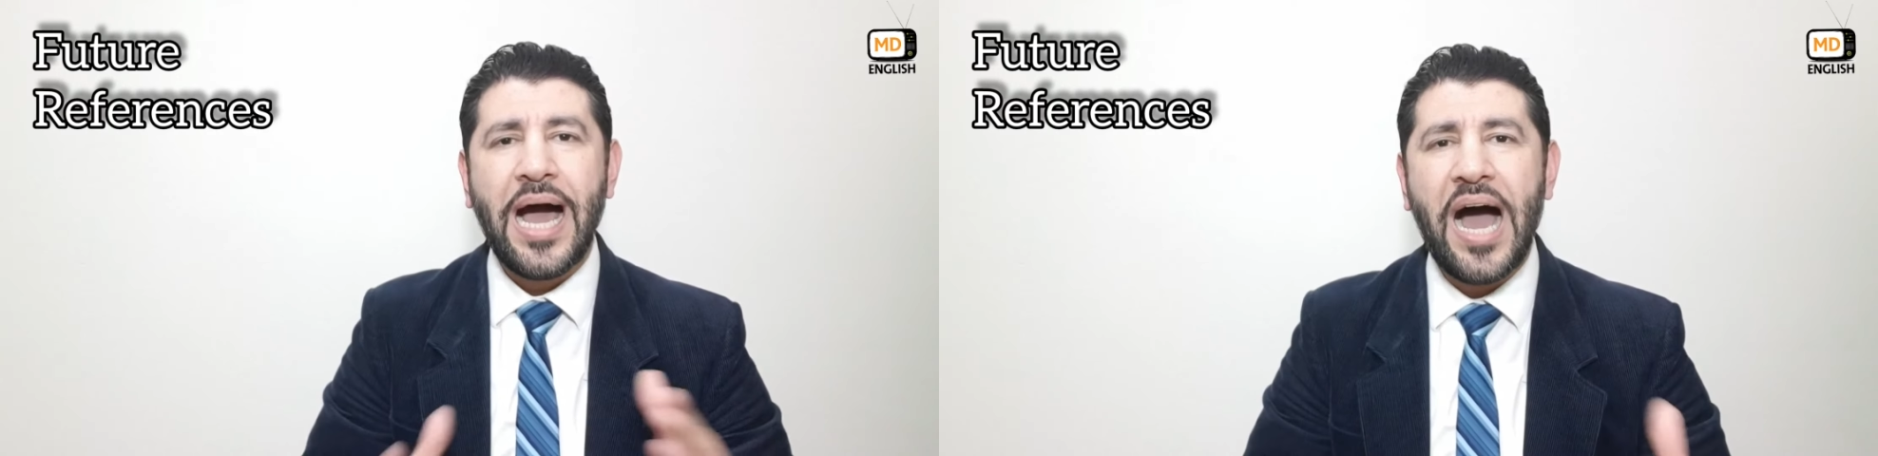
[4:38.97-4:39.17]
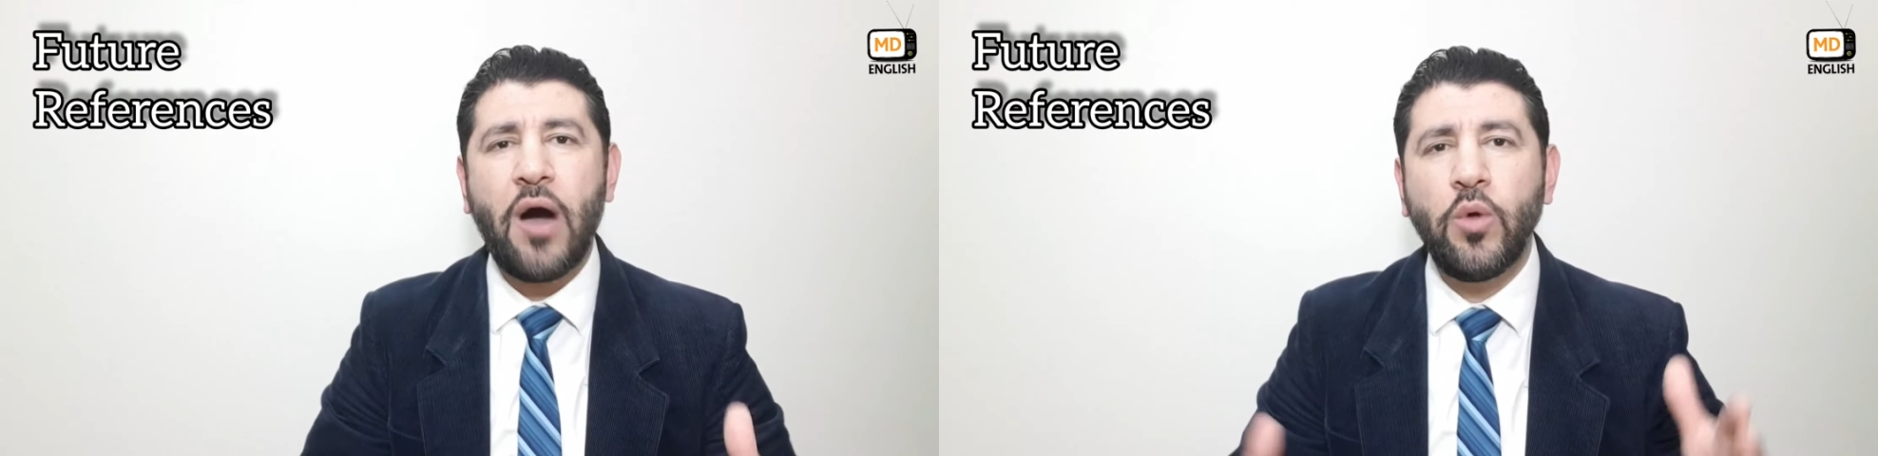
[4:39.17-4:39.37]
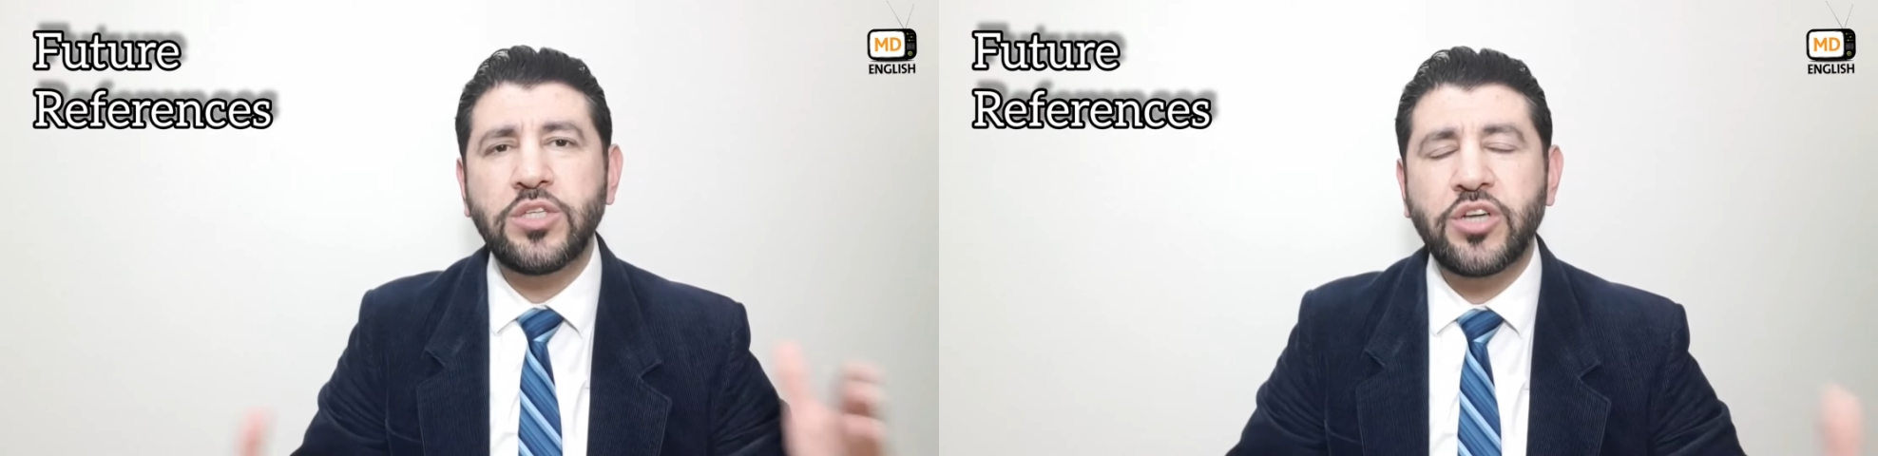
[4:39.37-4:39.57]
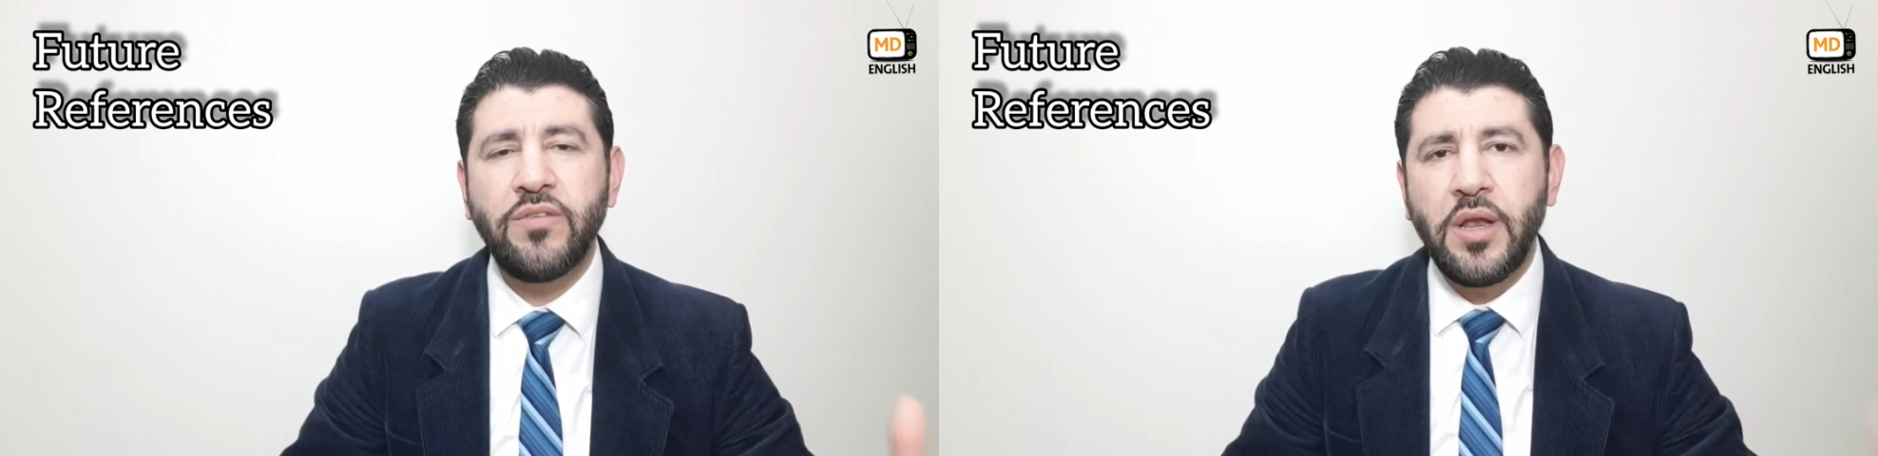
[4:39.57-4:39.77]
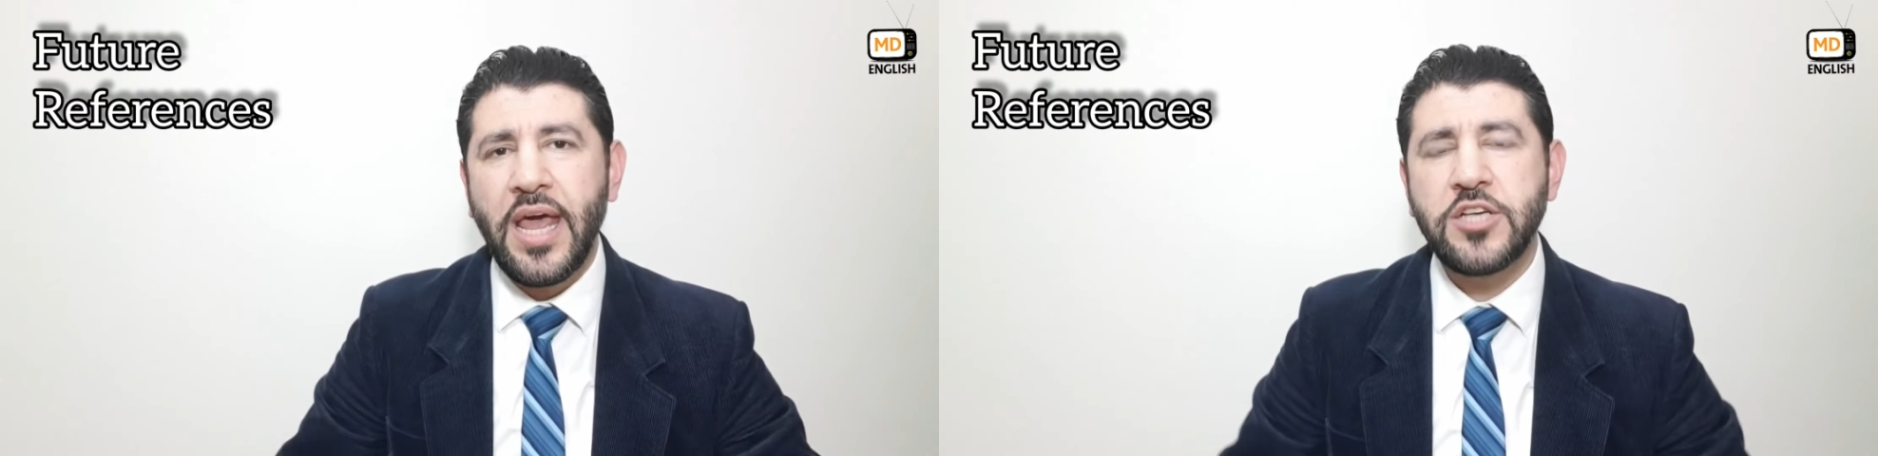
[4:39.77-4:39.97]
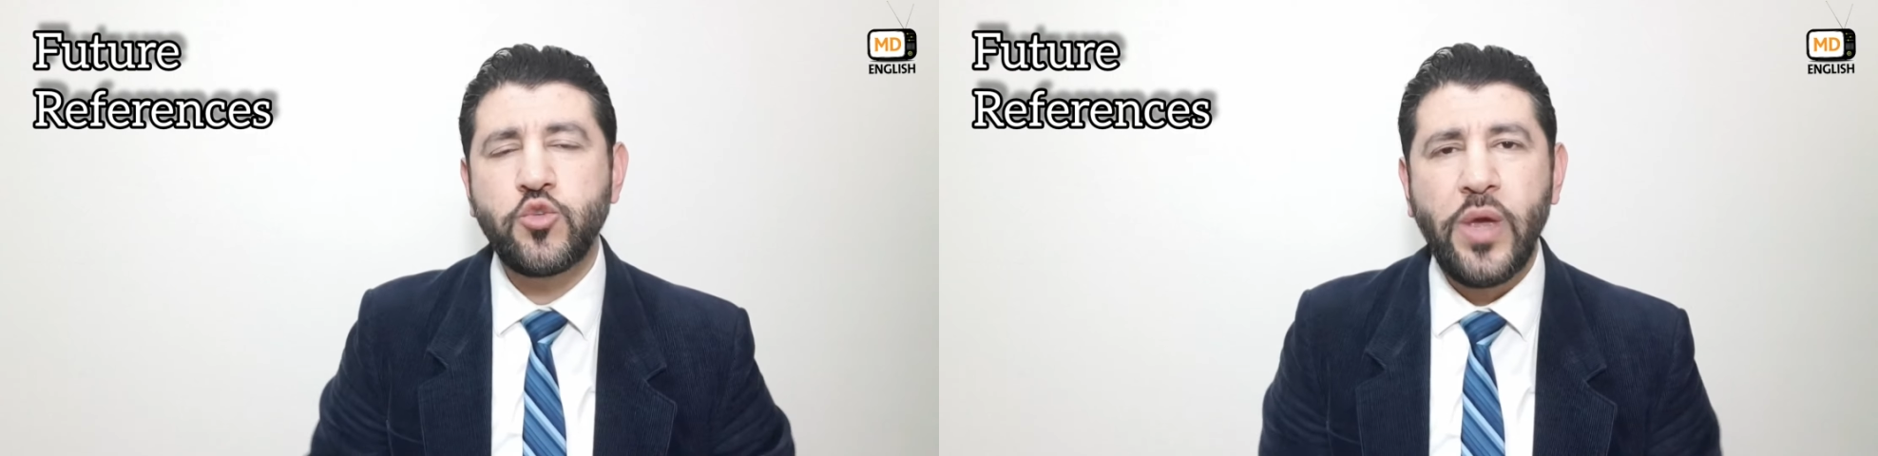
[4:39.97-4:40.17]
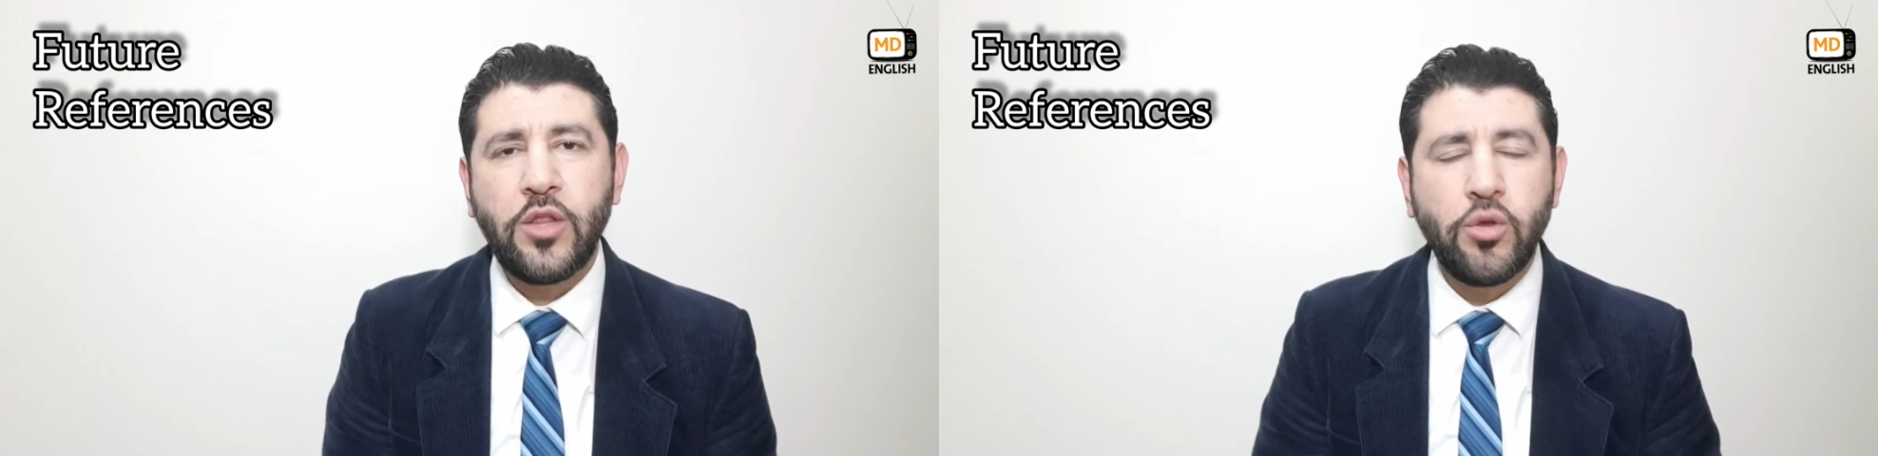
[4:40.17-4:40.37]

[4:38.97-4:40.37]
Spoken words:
I will travel next week